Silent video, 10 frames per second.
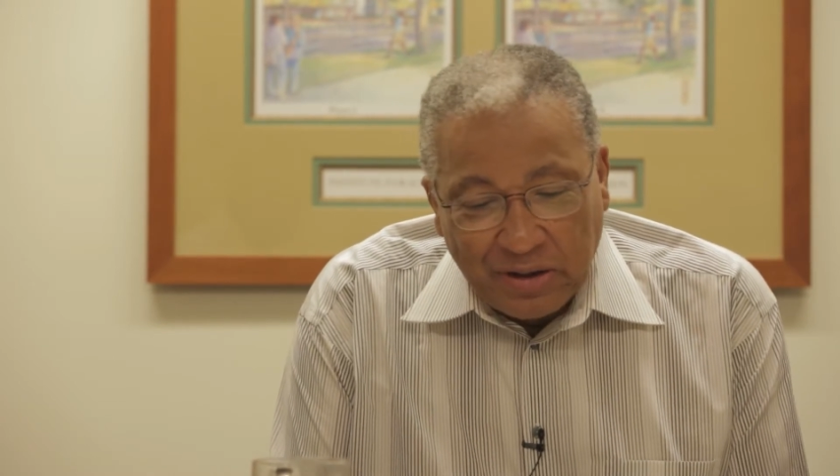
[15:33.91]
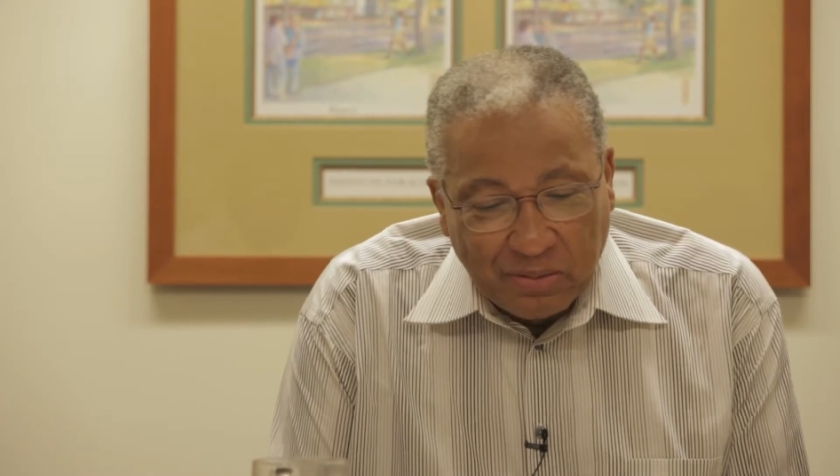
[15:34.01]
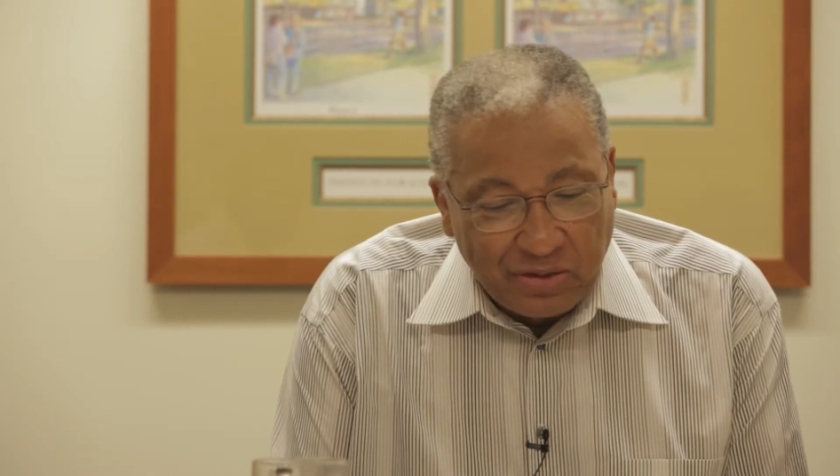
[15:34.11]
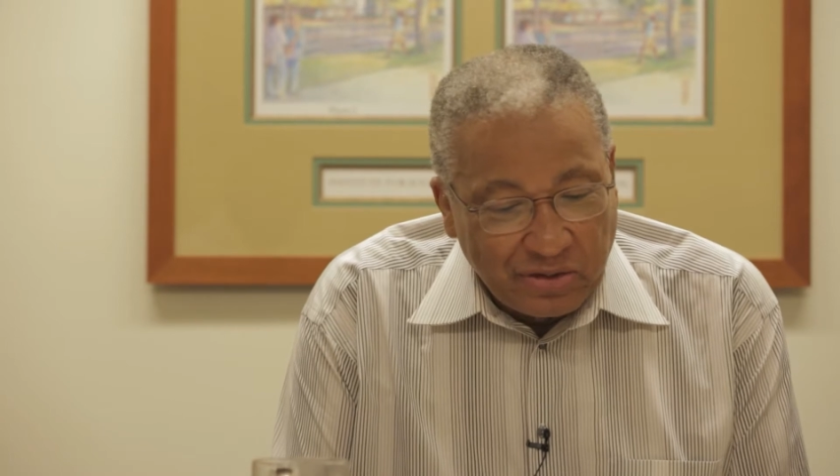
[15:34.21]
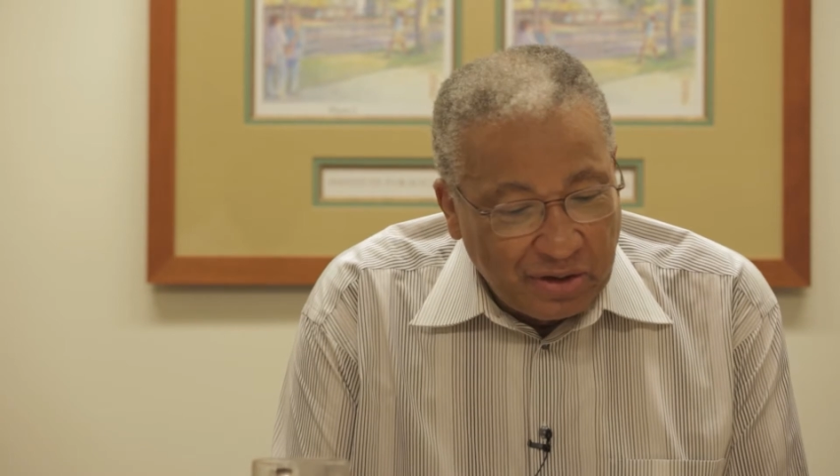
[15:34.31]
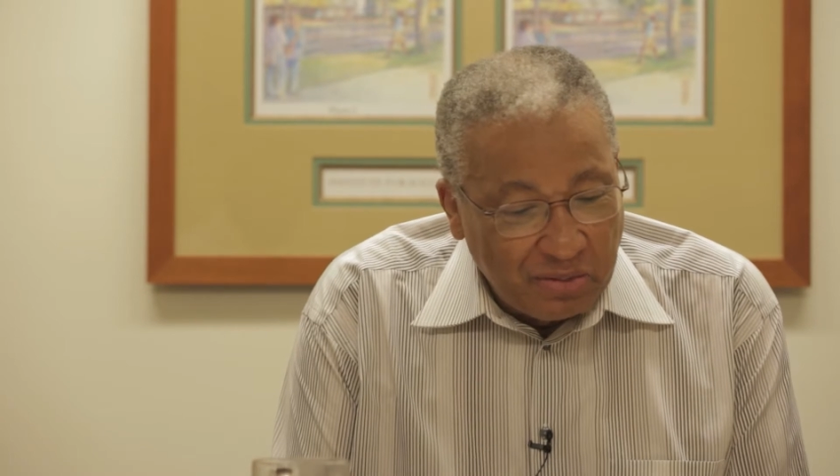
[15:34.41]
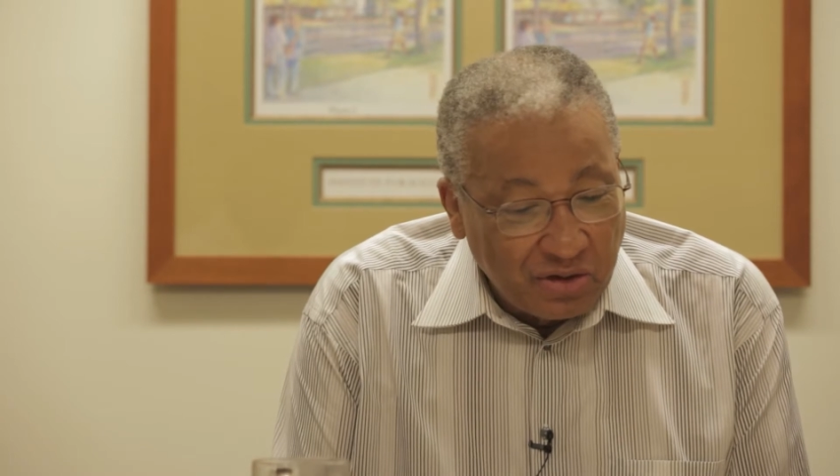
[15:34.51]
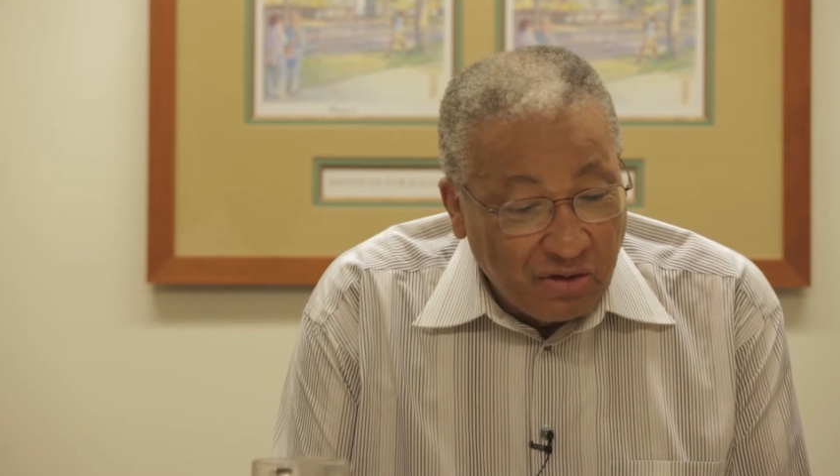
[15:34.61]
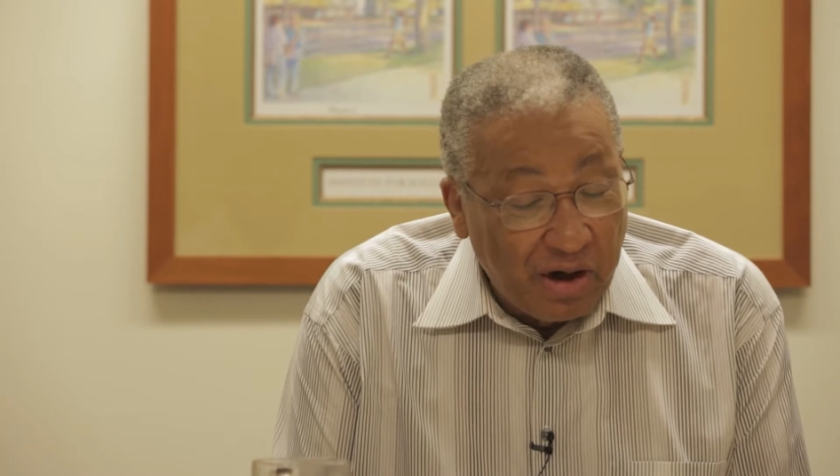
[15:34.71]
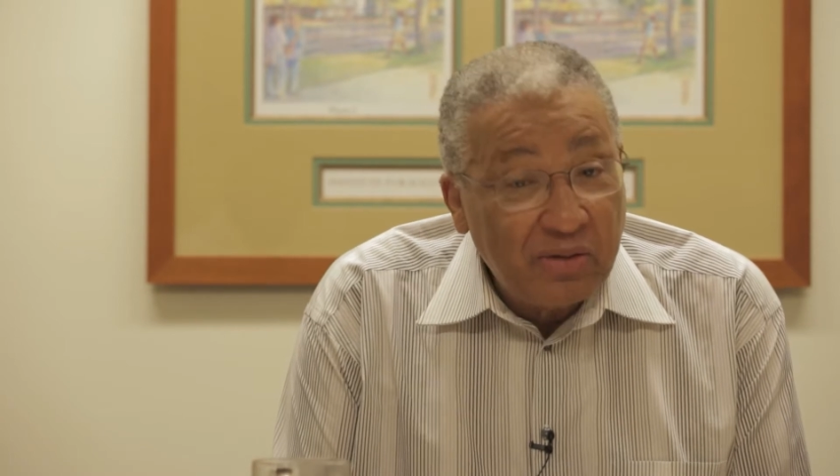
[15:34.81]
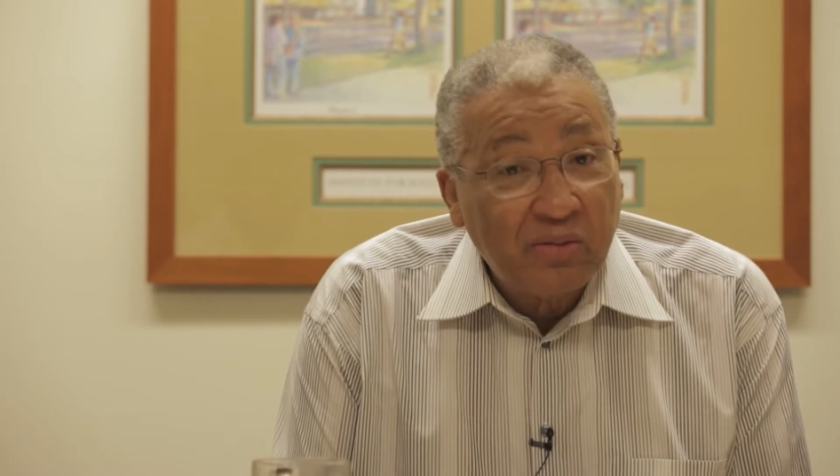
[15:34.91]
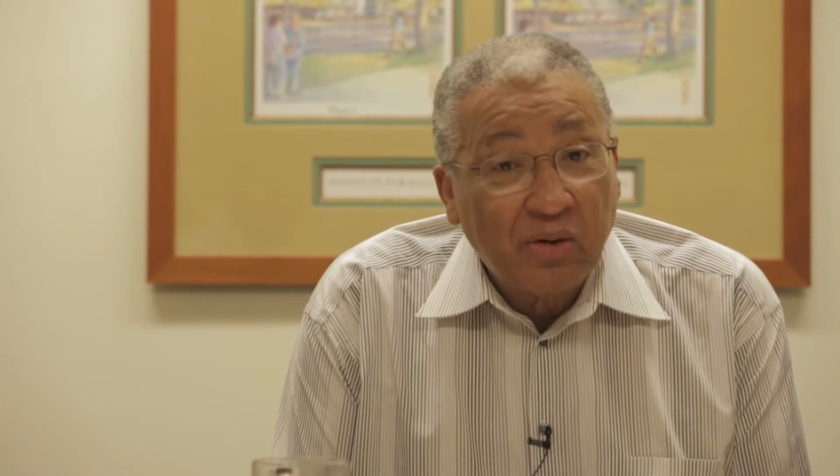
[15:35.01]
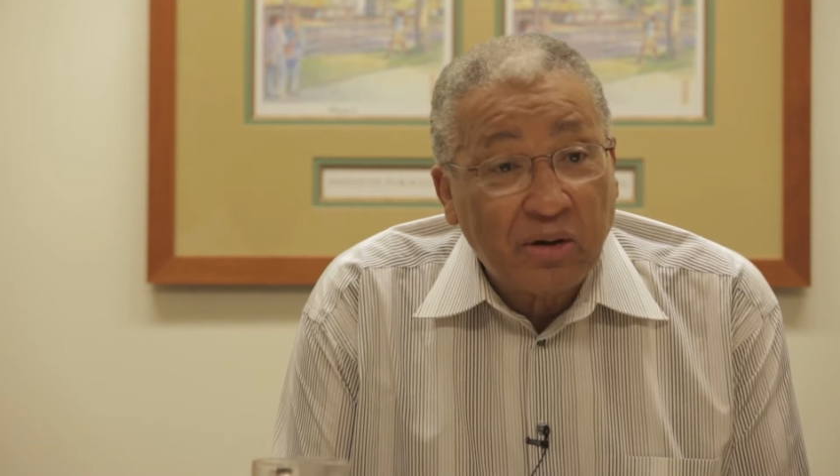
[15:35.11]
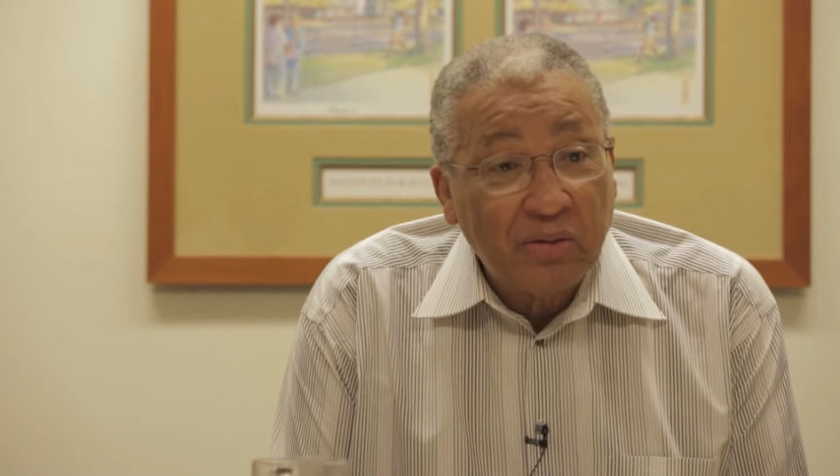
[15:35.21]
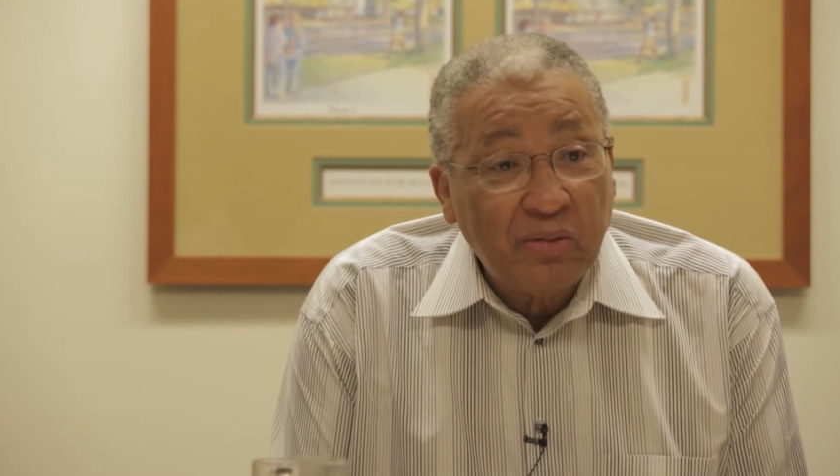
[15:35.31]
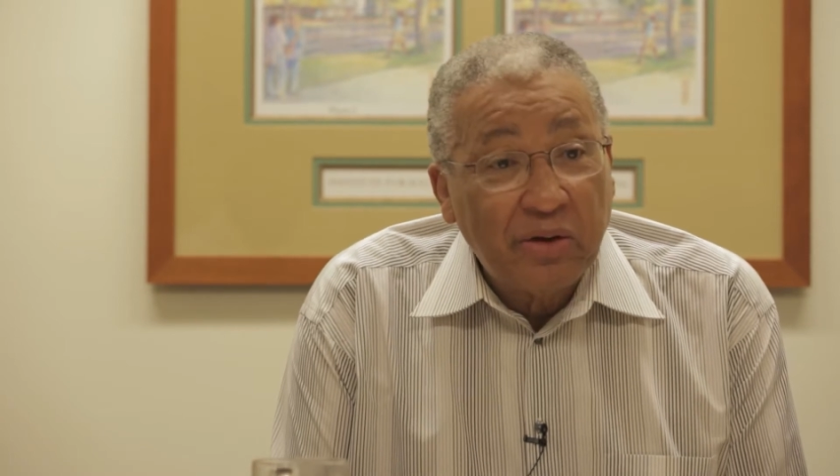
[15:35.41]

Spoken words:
it was great working